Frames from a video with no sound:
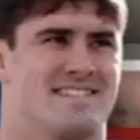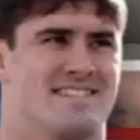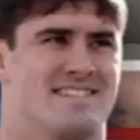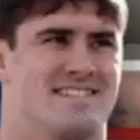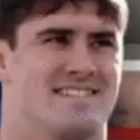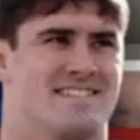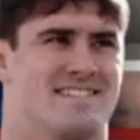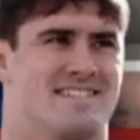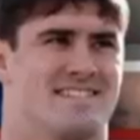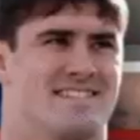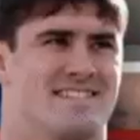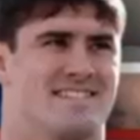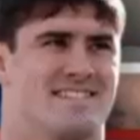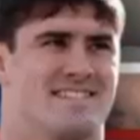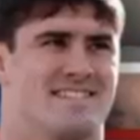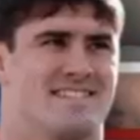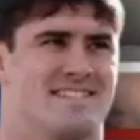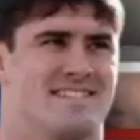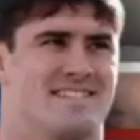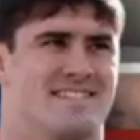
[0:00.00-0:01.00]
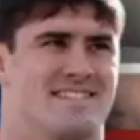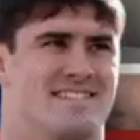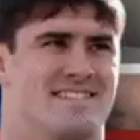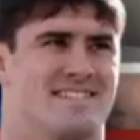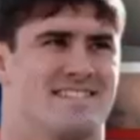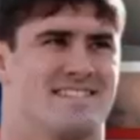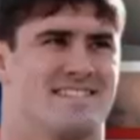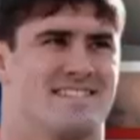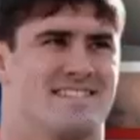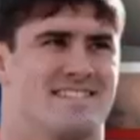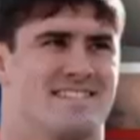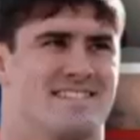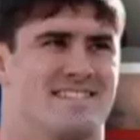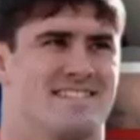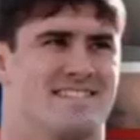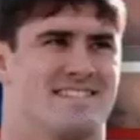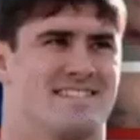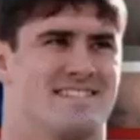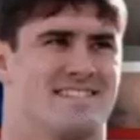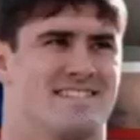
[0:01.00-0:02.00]

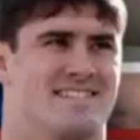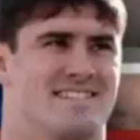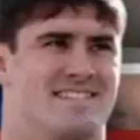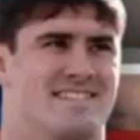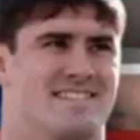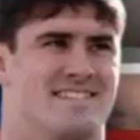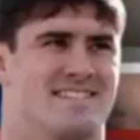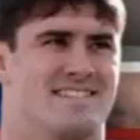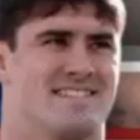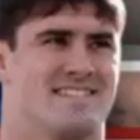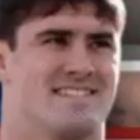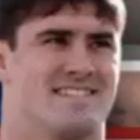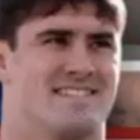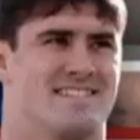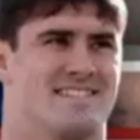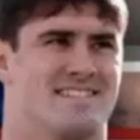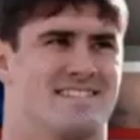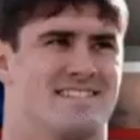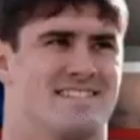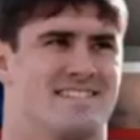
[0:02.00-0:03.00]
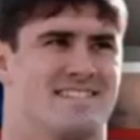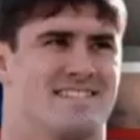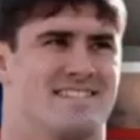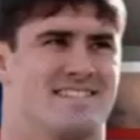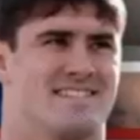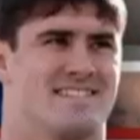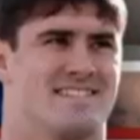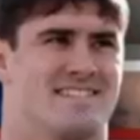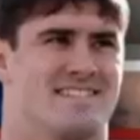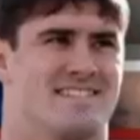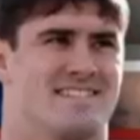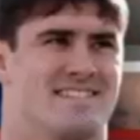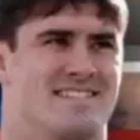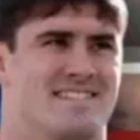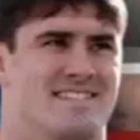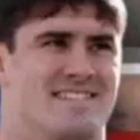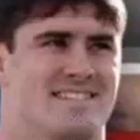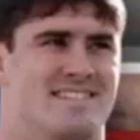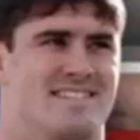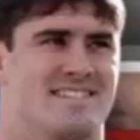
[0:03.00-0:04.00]

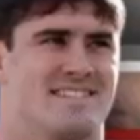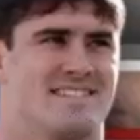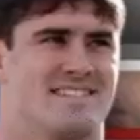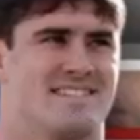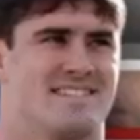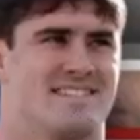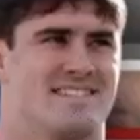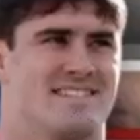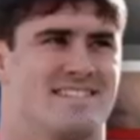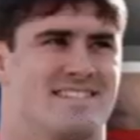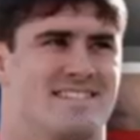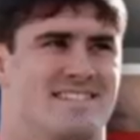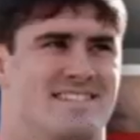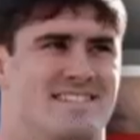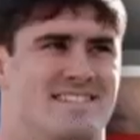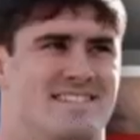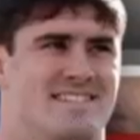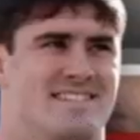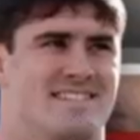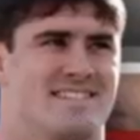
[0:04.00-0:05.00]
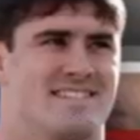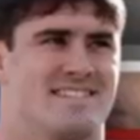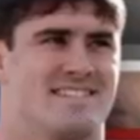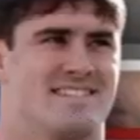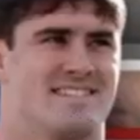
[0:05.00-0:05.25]
The person shown says nothing.